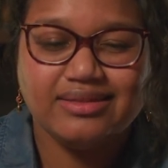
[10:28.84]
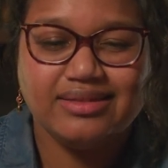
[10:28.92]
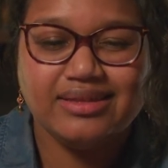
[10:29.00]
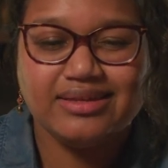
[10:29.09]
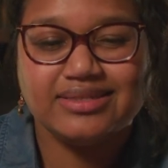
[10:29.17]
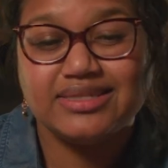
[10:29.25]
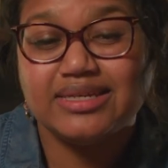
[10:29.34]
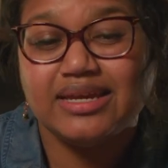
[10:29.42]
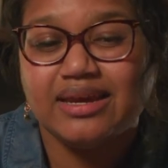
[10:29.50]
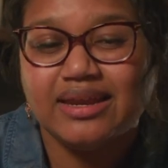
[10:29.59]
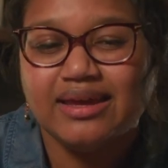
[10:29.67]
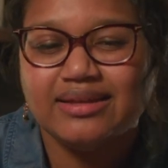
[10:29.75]
the
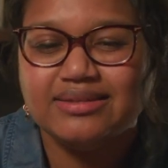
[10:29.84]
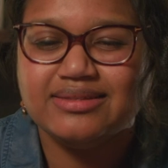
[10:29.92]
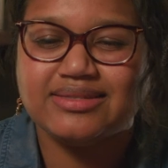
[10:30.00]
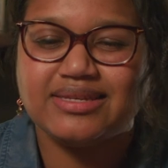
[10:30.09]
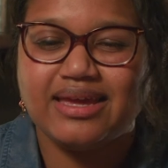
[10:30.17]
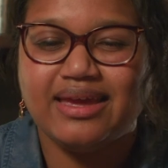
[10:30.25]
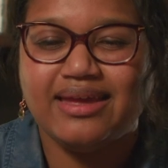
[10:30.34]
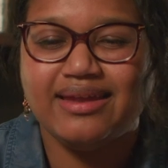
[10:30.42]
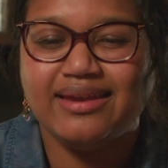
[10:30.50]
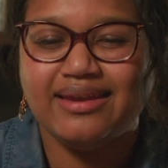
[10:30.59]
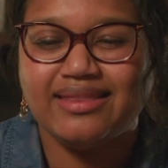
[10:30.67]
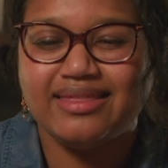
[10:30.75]
CNNs
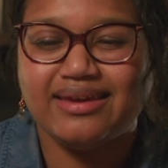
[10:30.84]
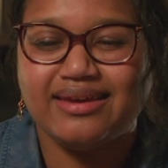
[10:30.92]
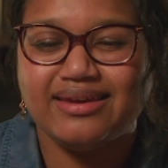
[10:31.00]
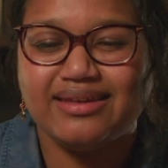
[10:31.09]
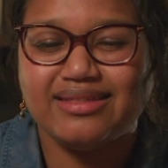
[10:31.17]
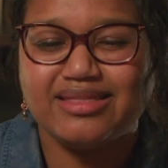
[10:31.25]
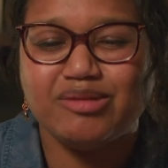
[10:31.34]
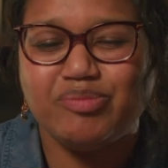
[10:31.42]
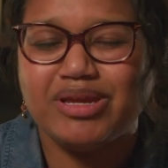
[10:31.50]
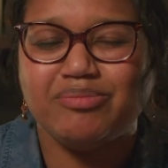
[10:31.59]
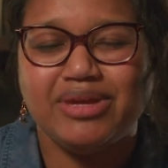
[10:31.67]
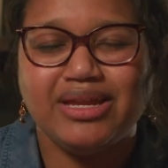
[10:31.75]
and the
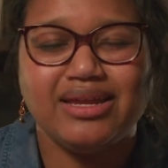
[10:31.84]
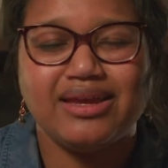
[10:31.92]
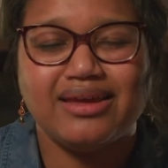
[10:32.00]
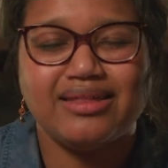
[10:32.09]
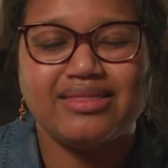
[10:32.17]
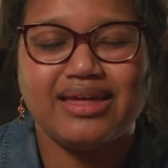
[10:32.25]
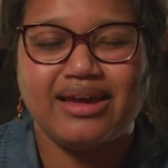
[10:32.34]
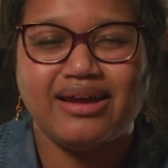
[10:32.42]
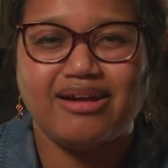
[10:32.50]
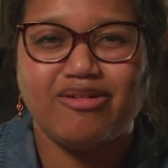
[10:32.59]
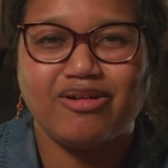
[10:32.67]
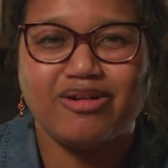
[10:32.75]
big media
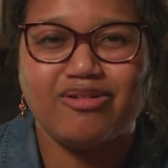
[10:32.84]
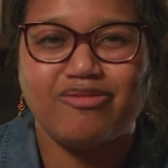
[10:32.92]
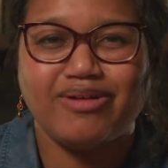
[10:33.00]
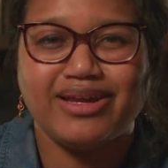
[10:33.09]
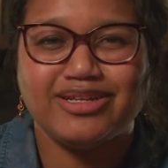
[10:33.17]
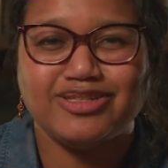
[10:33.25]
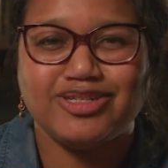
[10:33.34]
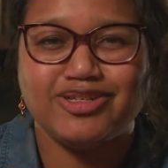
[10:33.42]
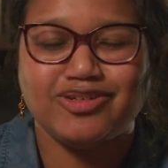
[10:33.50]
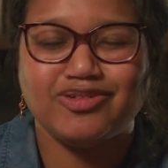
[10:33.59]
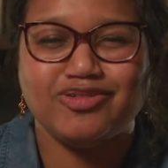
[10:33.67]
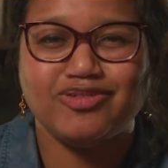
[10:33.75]
that are going
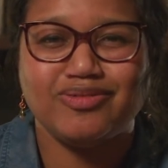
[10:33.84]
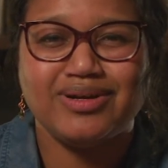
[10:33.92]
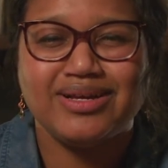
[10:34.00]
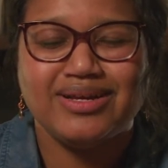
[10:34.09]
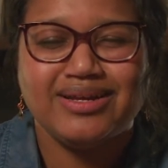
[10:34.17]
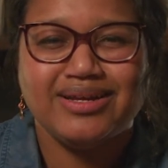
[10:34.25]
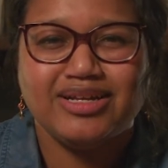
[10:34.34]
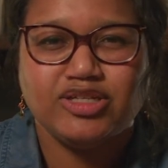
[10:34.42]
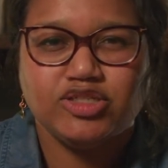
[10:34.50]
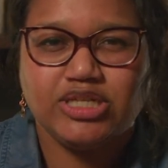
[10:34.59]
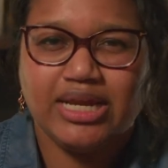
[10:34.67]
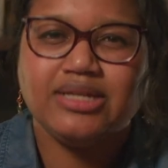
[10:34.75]
to
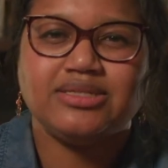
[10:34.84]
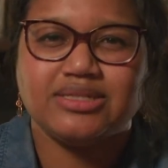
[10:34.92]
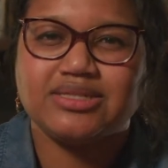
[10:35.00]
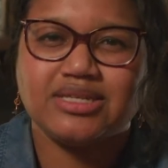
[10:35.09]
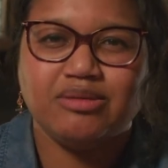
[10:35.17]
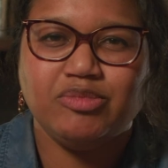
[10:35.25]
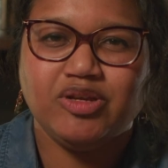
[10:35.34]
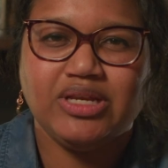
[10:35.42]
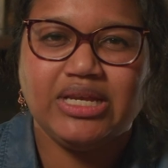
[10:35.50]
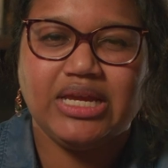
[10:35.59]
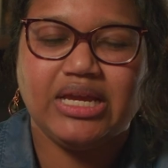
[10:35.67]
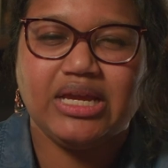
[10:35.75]
change this
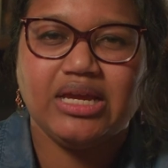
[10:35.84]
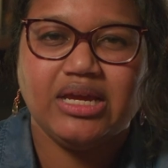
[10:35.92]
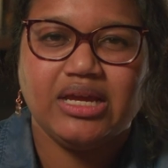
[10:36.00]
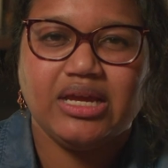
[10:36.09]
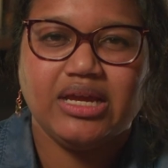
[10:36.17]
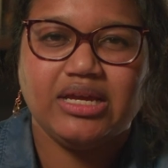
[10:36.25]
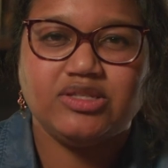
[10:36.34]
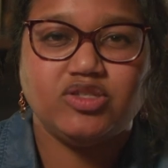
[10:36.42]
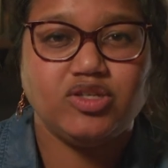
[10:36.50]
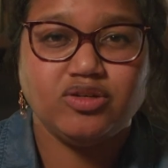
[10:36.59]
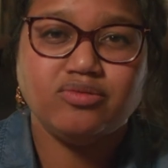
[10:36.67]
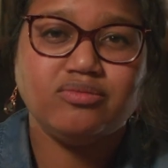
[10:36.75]
community. It's
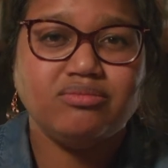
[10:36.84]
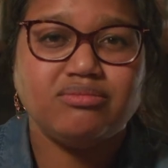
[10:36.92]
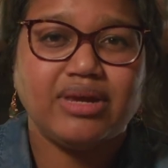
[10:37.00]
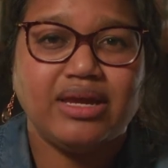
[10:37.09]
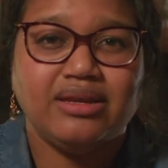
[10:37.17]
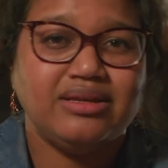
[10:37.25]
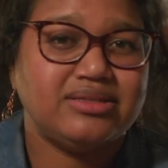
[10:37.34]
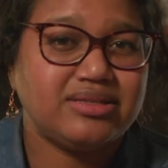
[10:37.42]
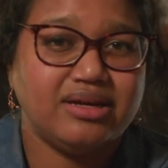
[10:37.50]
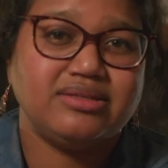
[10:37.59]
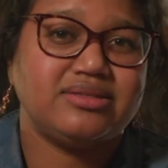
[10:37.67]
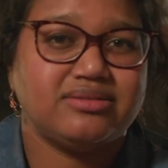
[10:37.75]
you and it's
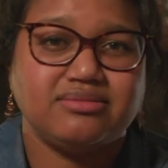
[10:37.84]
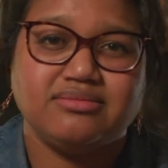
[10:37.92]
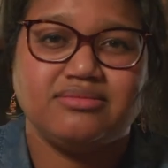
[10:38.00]
us.